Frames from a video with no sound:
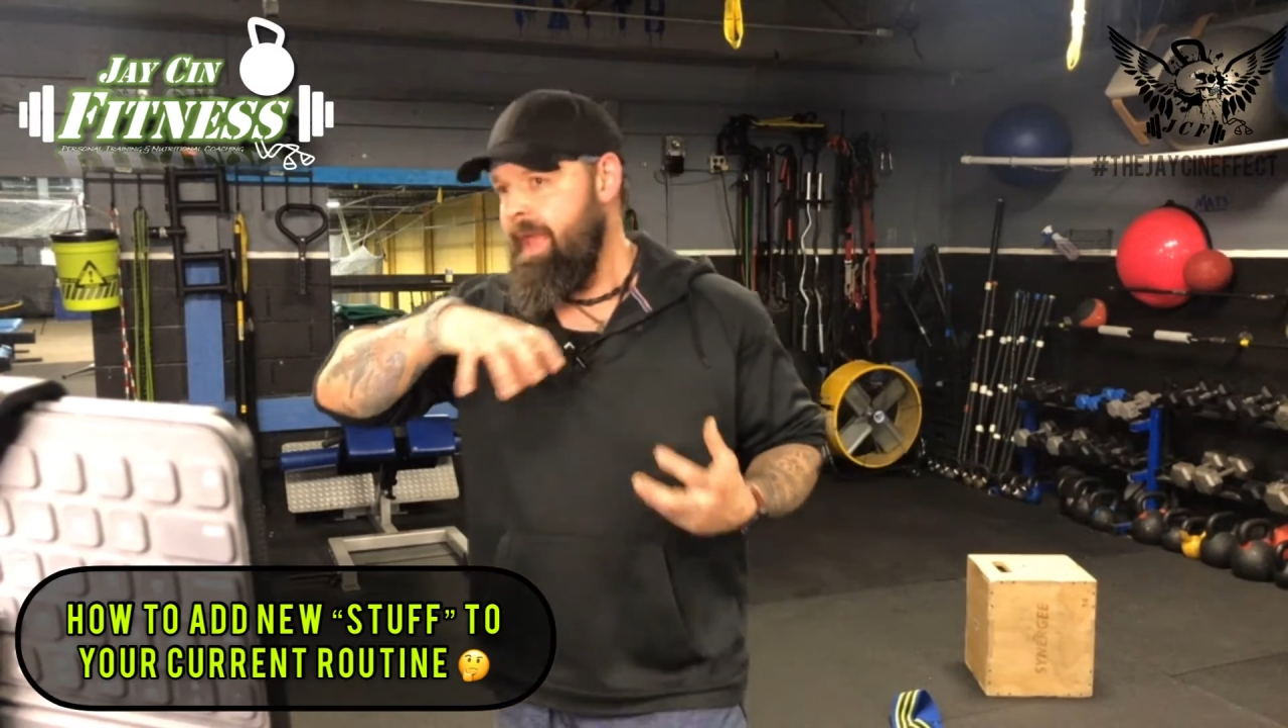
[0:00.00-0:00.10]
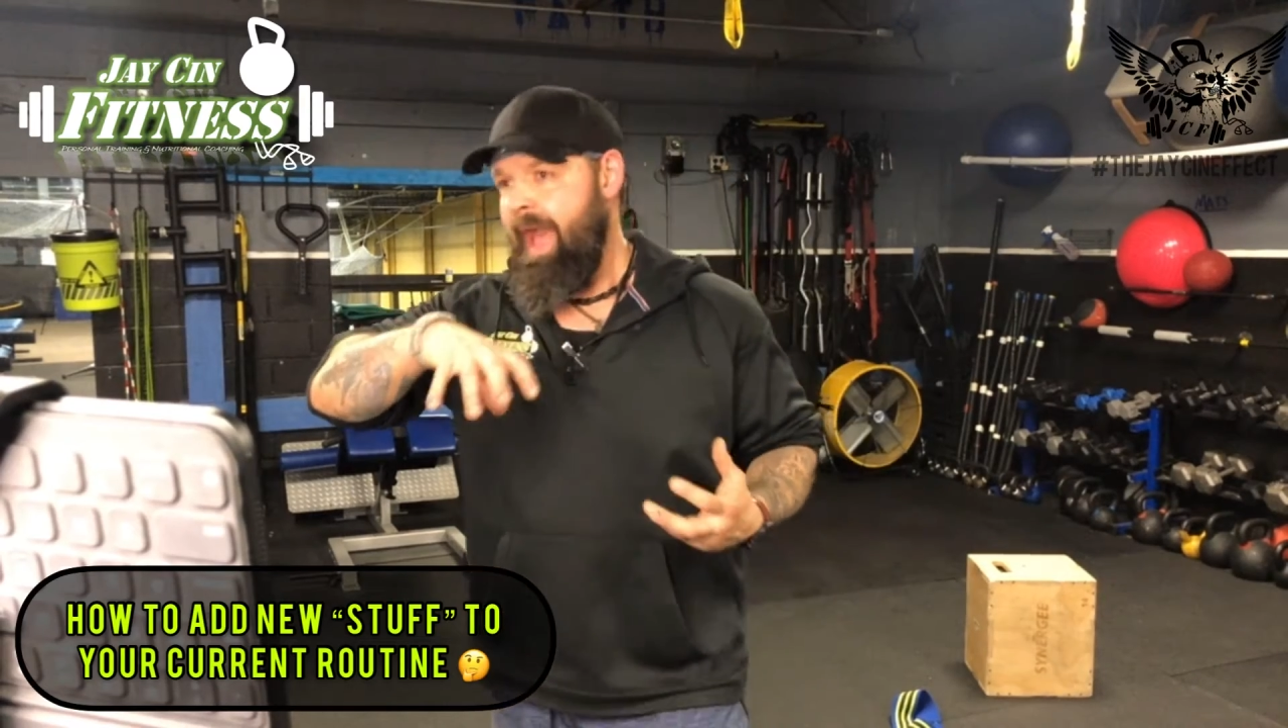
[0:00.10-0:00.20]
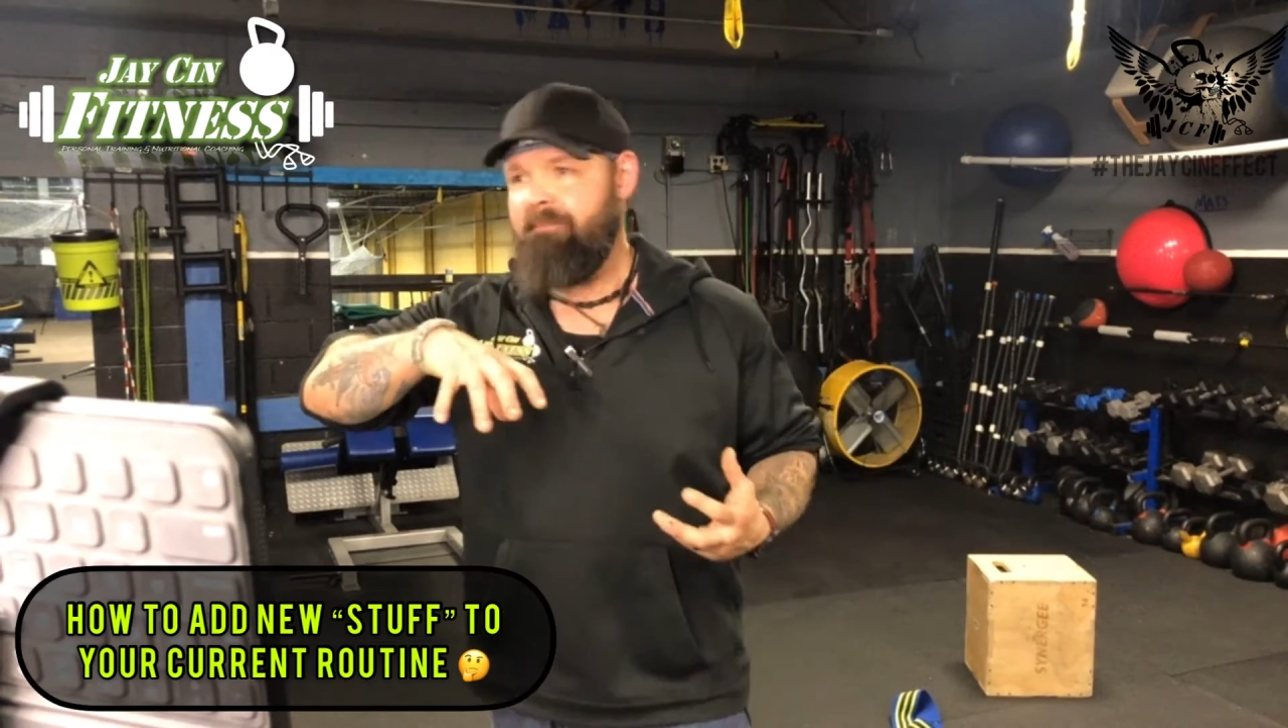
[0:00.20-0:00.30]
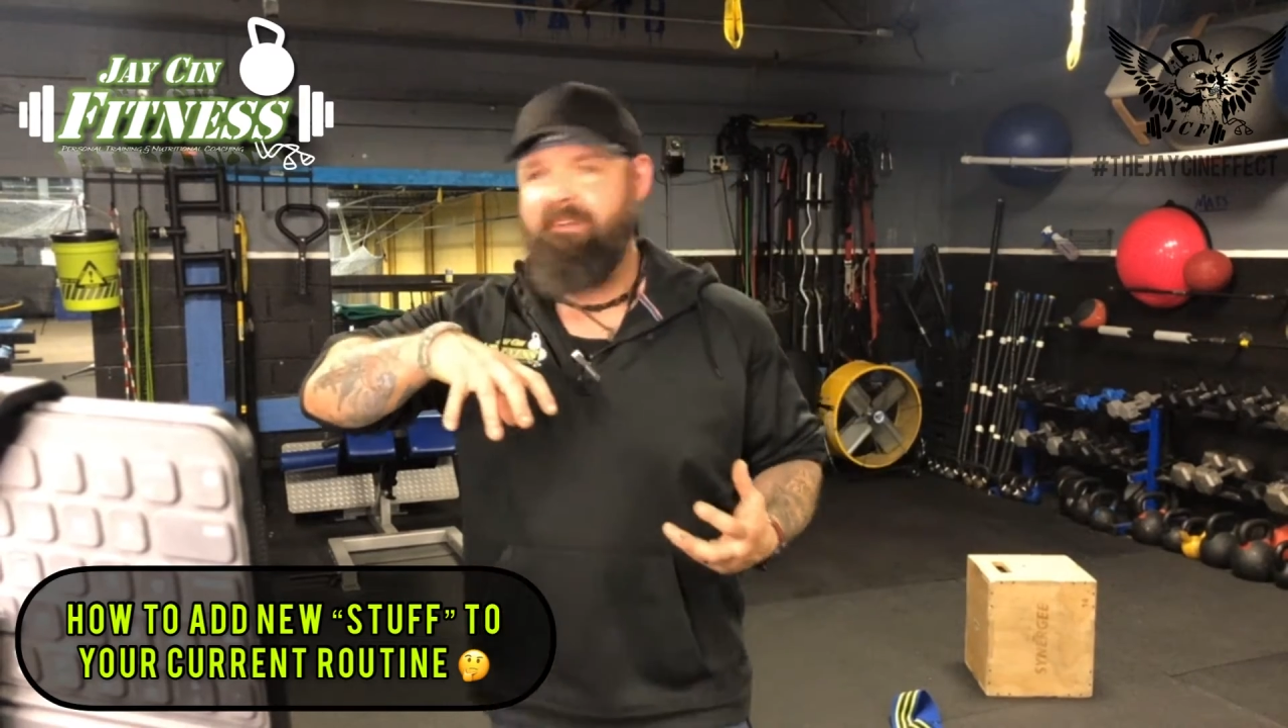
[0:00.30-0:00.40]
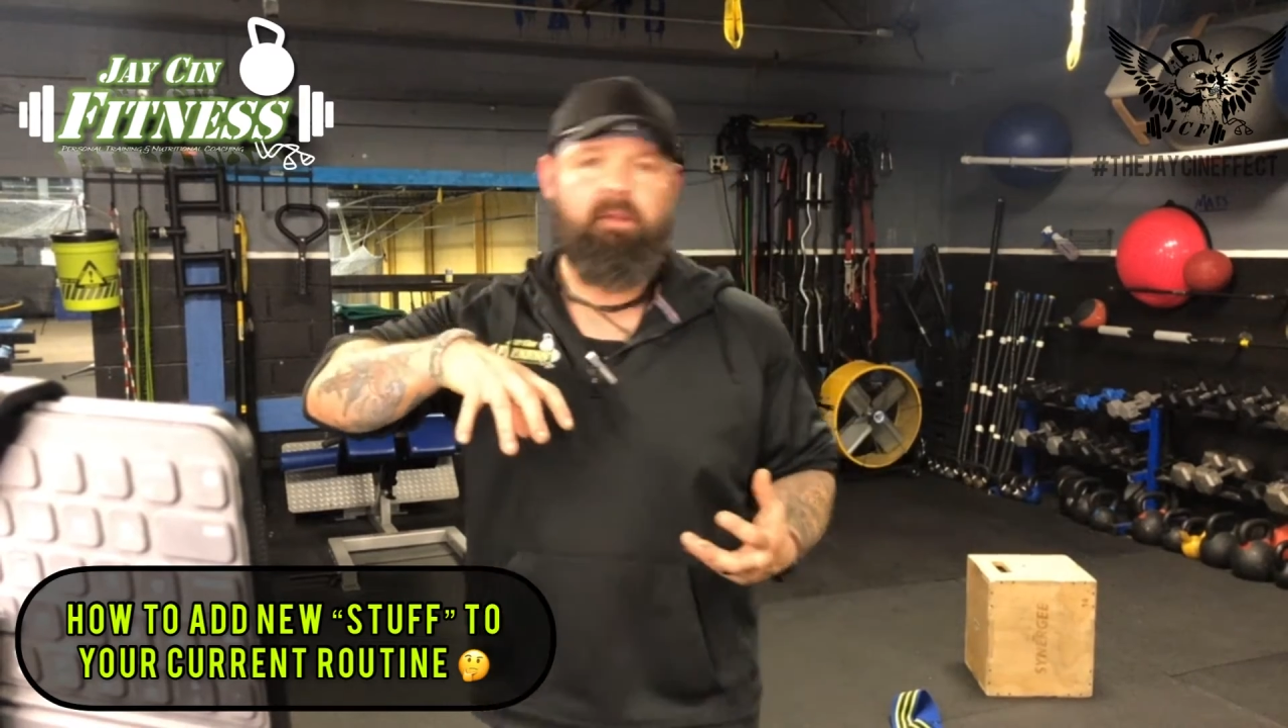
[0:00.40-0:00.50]

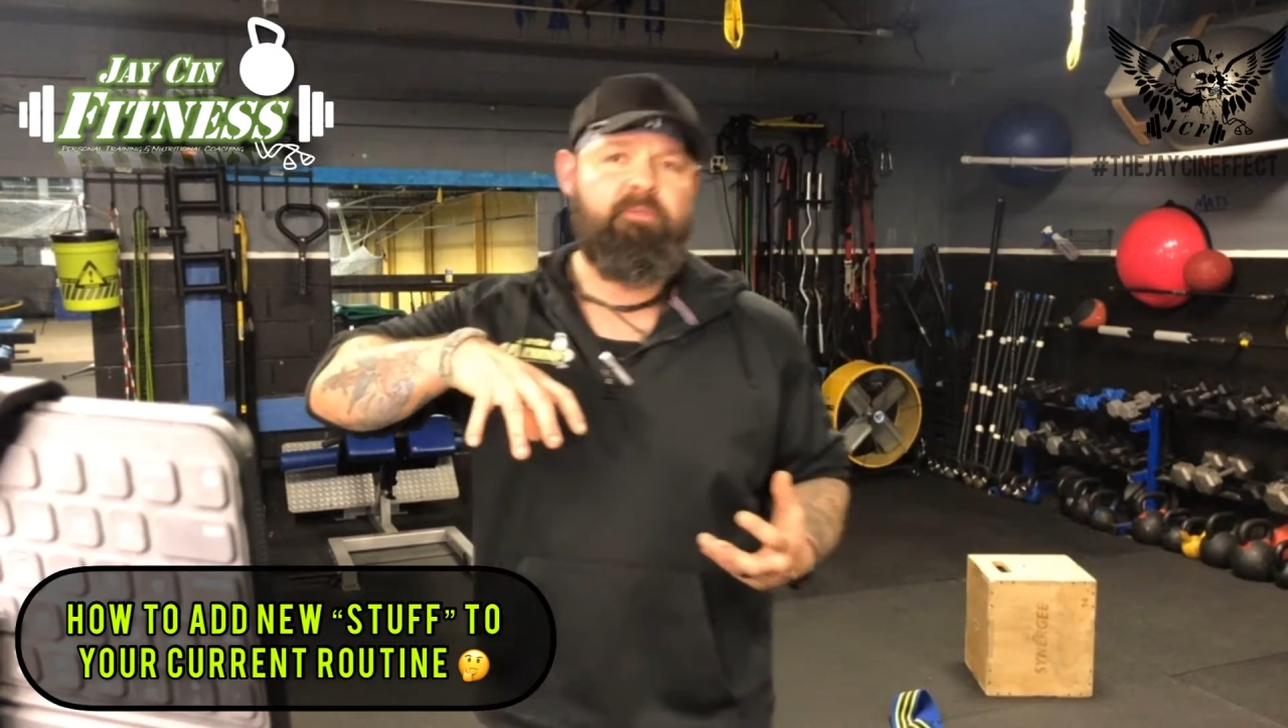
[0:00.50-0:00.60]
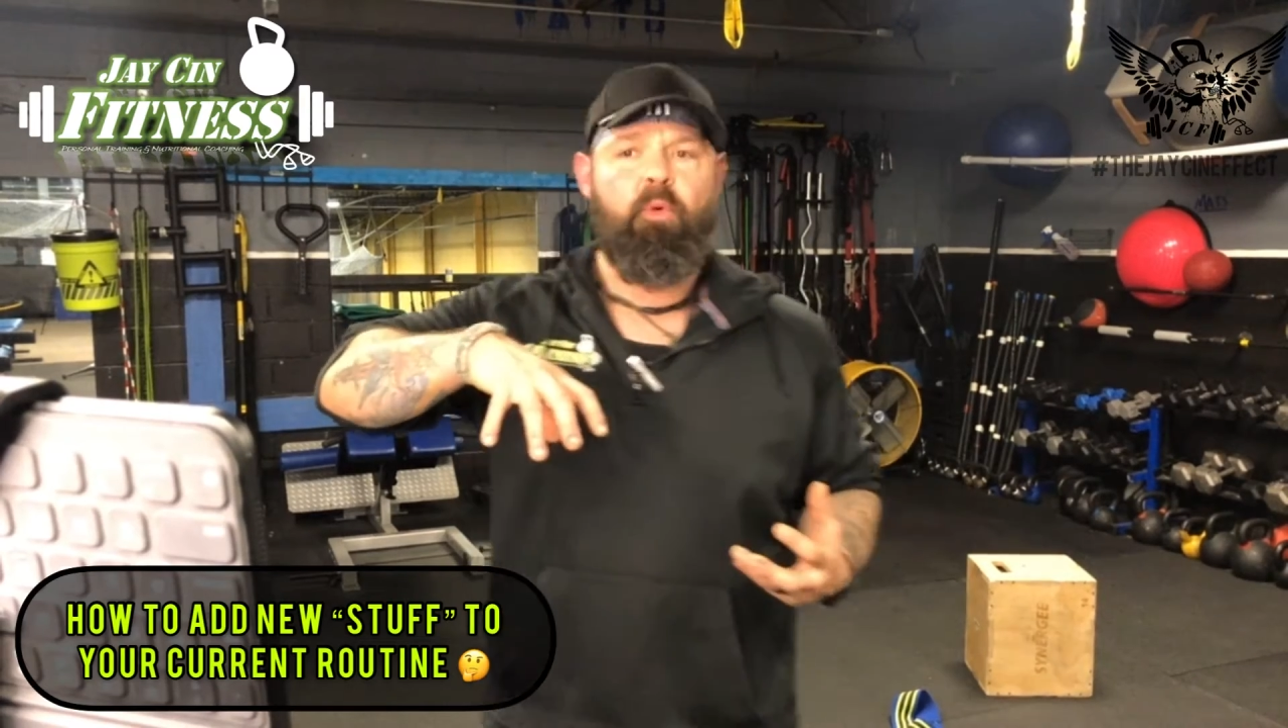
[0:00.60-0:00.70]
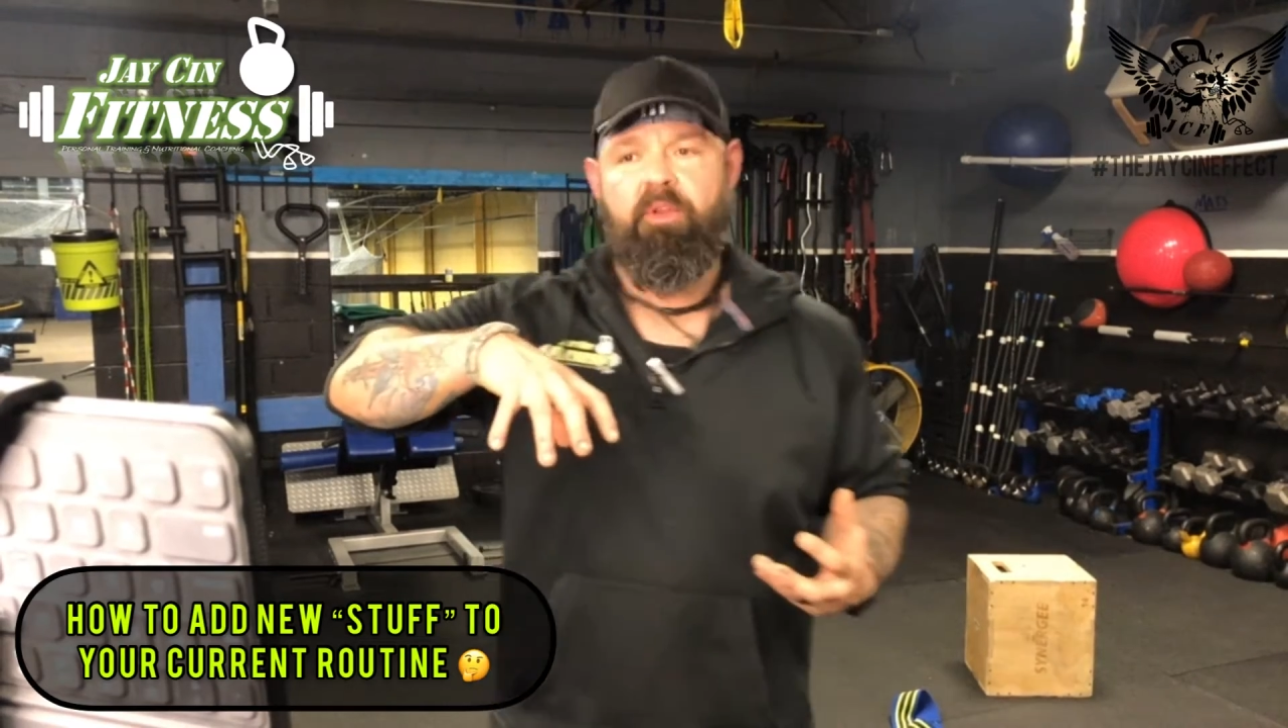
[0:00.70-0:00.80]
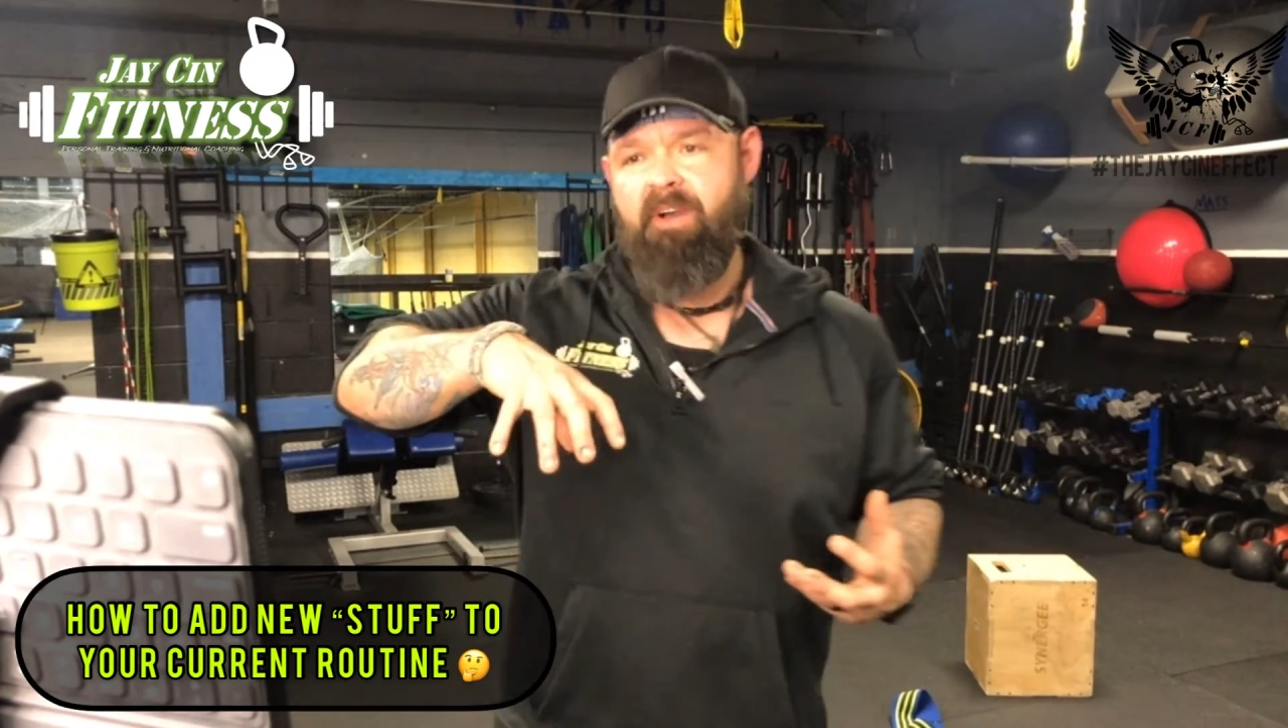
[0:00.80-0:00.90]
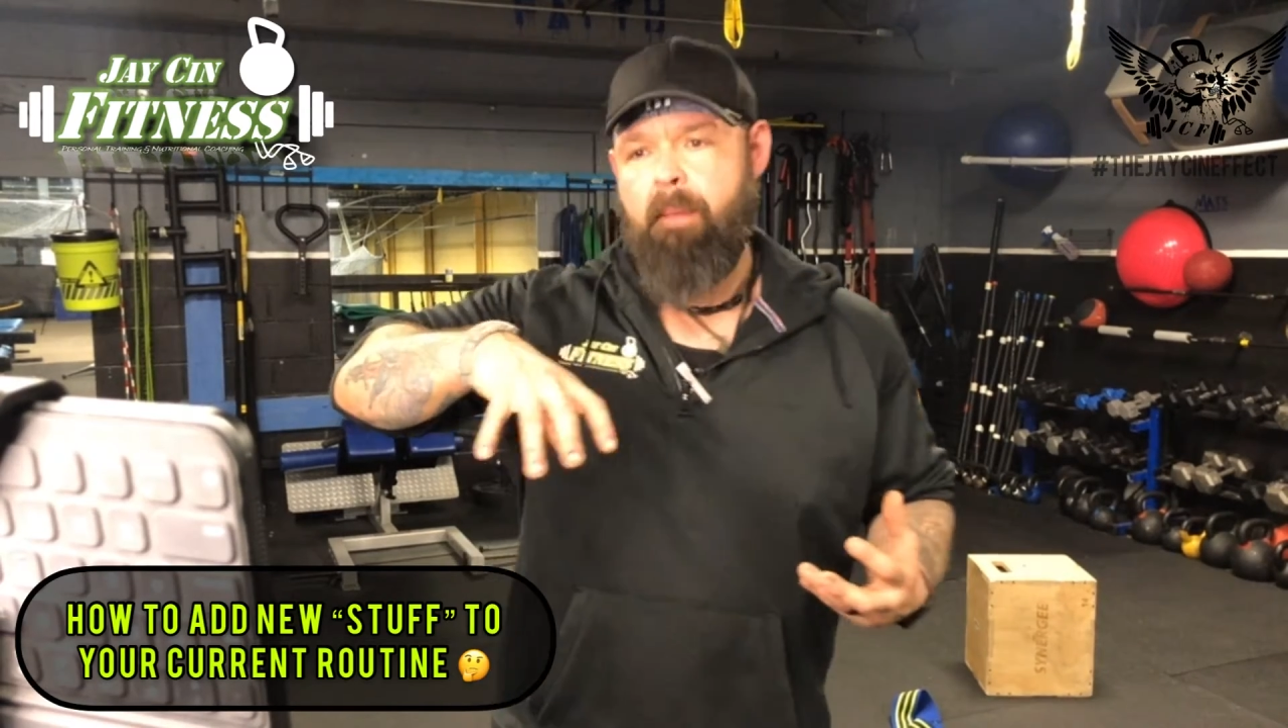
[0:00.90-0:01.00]
half hour to
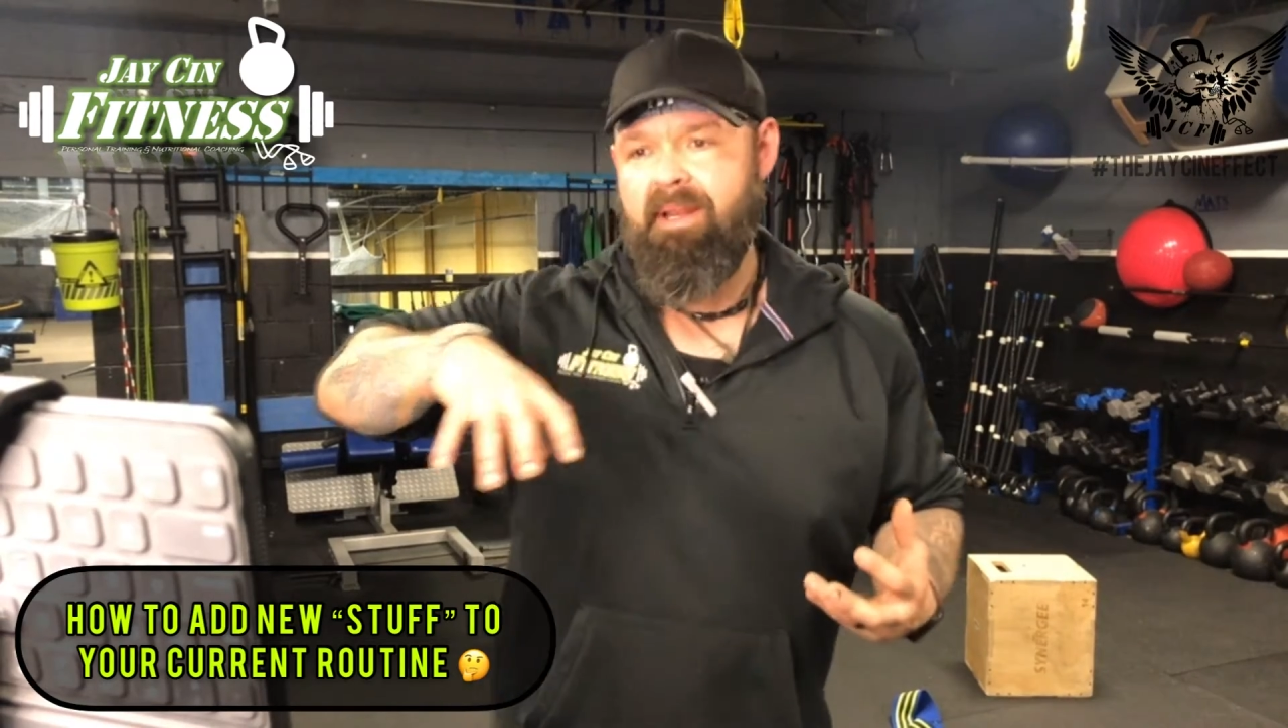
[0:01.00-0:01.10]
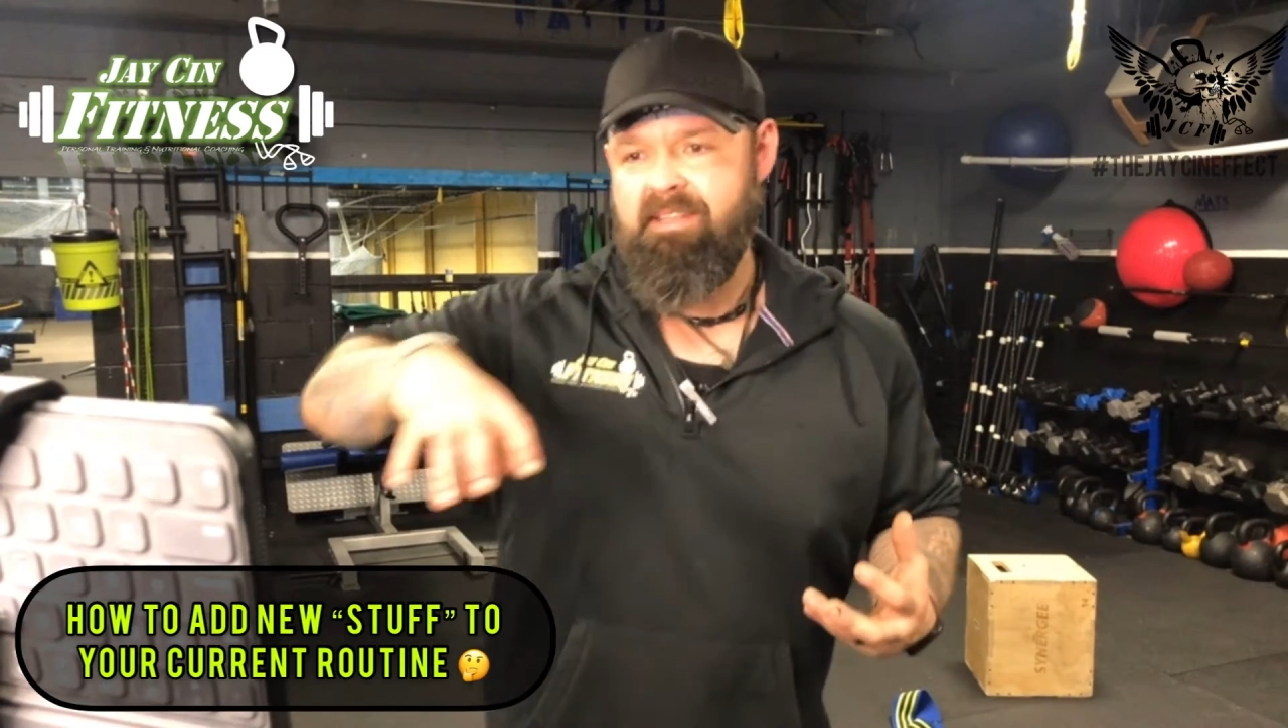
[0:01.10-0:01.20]
forty-five minute